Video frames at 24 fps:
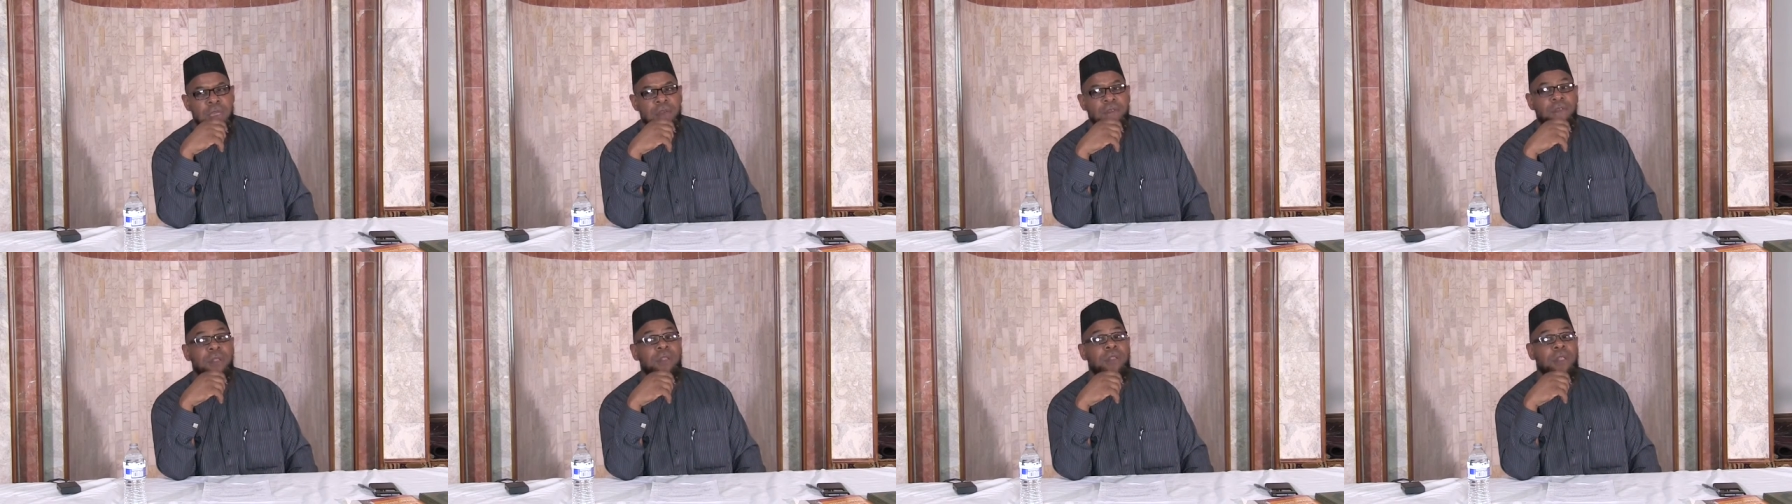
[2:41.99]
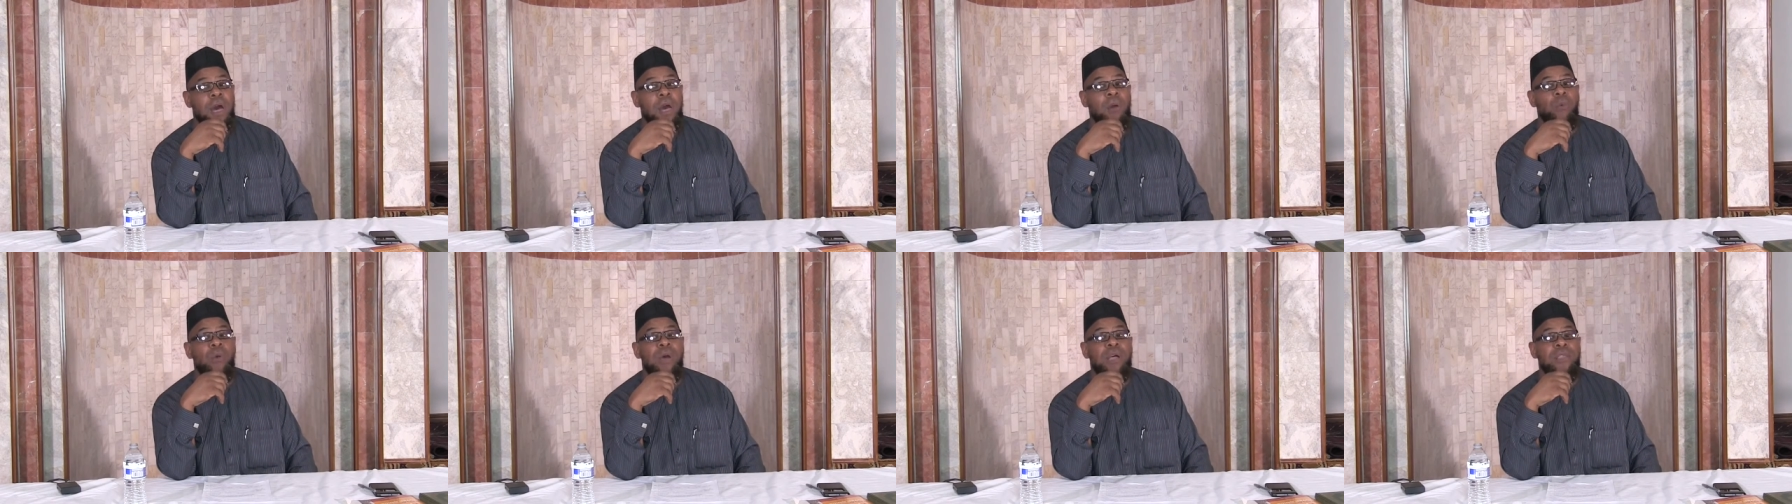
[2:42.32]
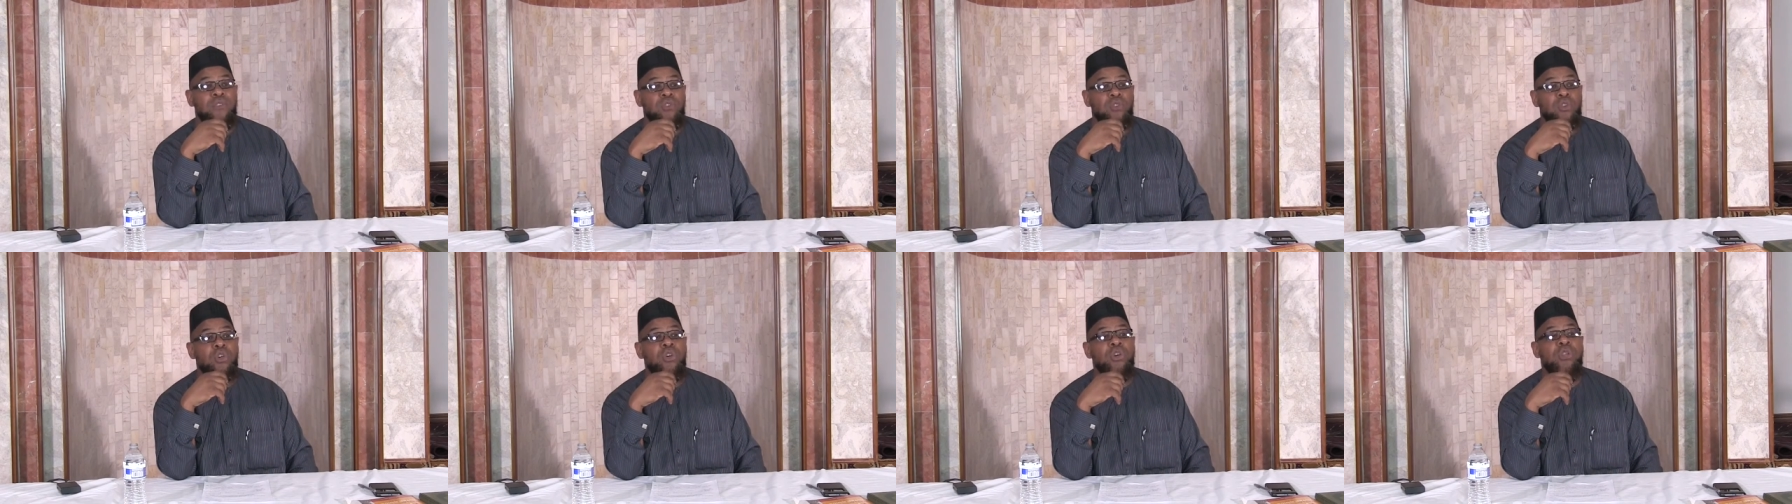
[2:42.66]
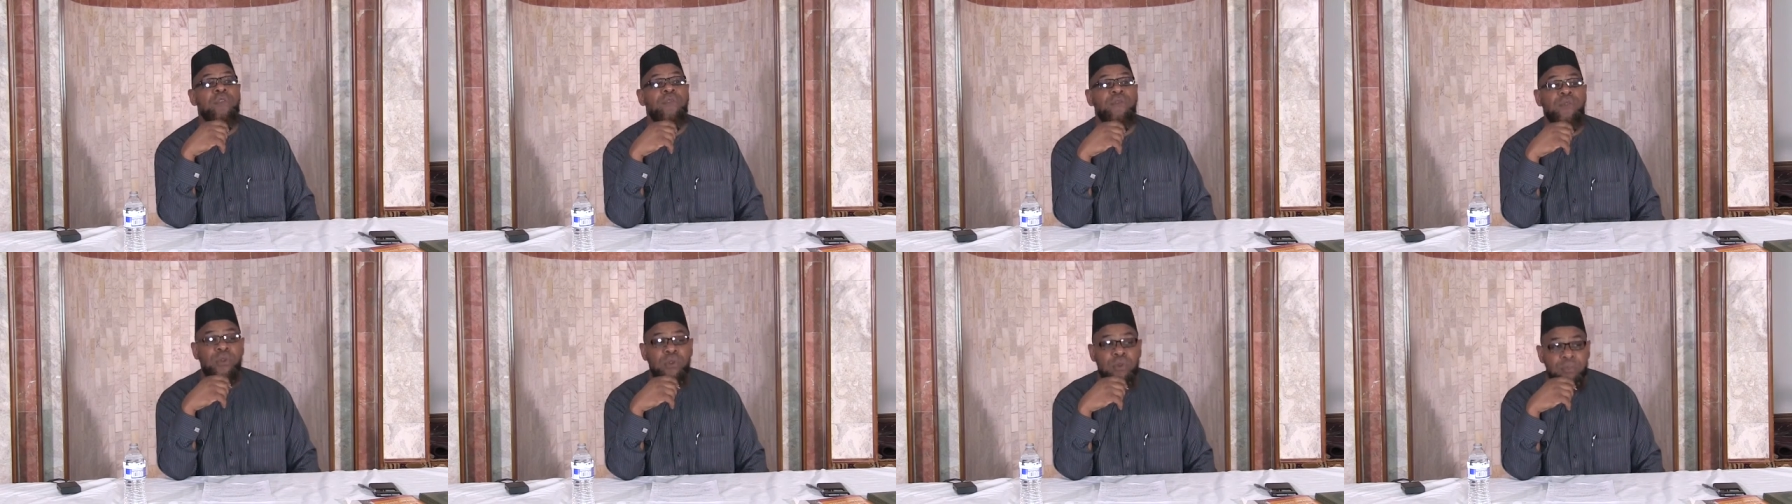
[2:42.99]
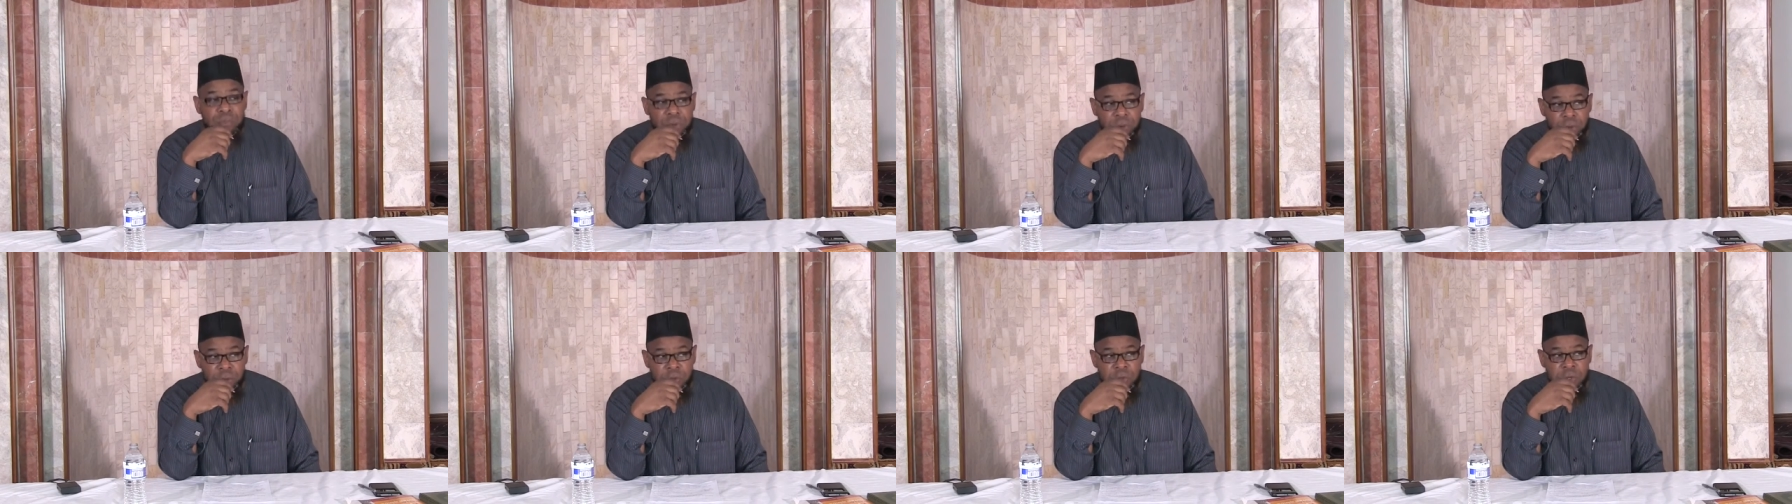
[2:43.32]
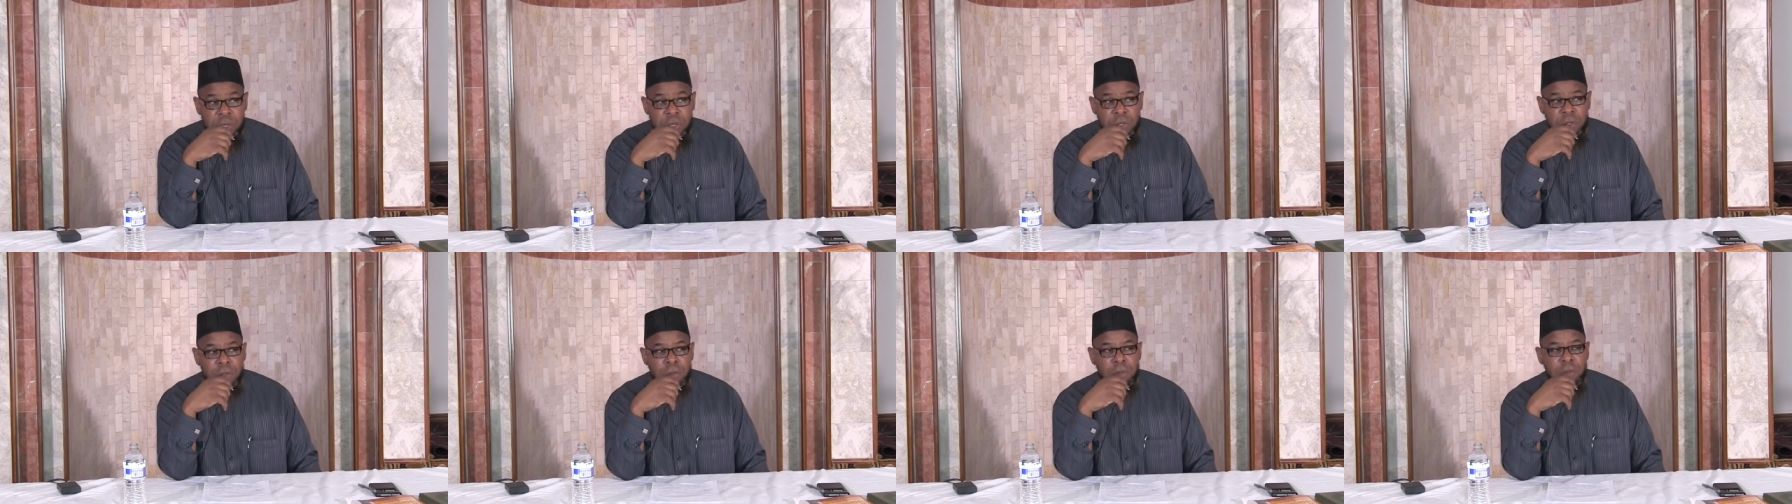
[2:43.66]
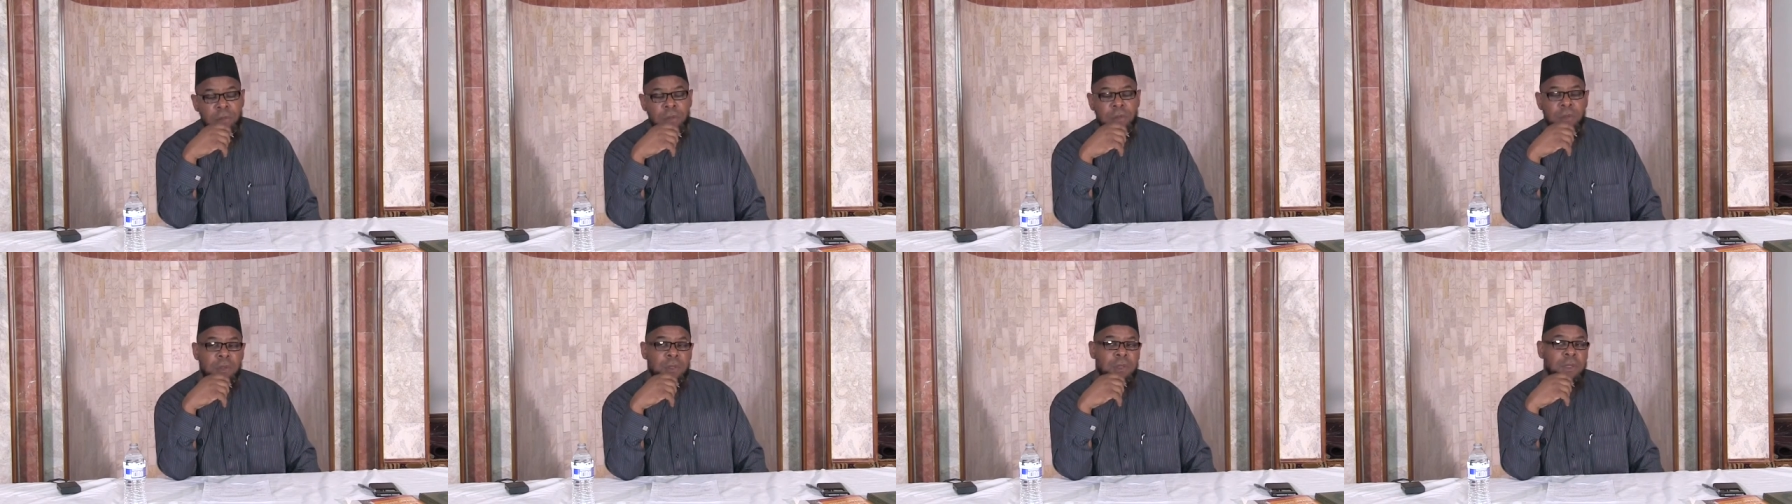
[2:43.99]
If Allah wants good for a person,